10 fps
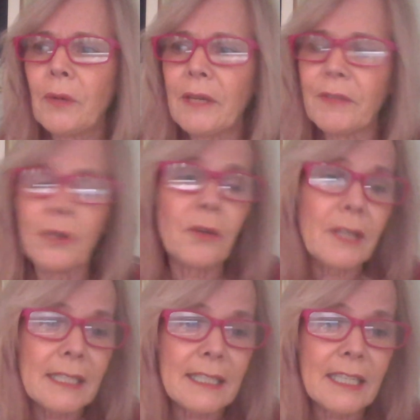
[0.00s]
we have an
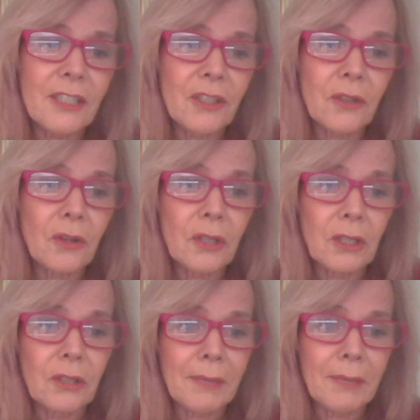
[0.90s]
organisation
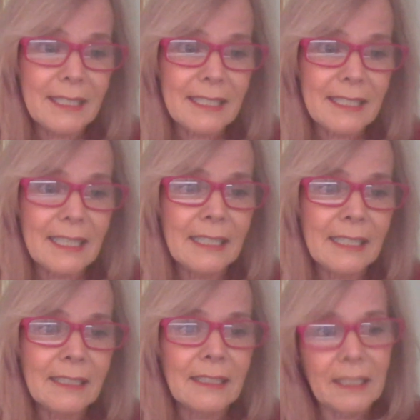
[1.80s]
called Learn by
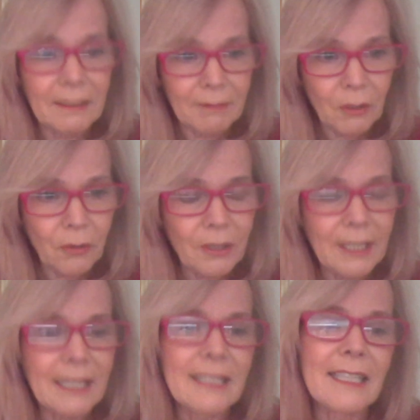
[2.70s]
Design and an
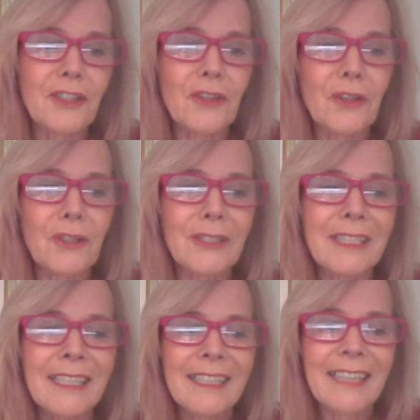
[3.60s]
organisation
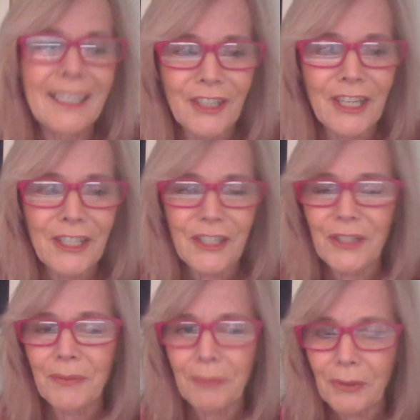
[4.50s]
called
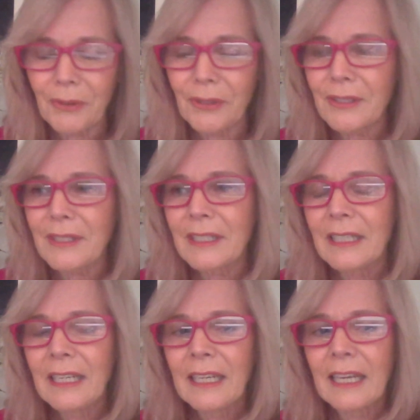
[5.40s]
Education Employers.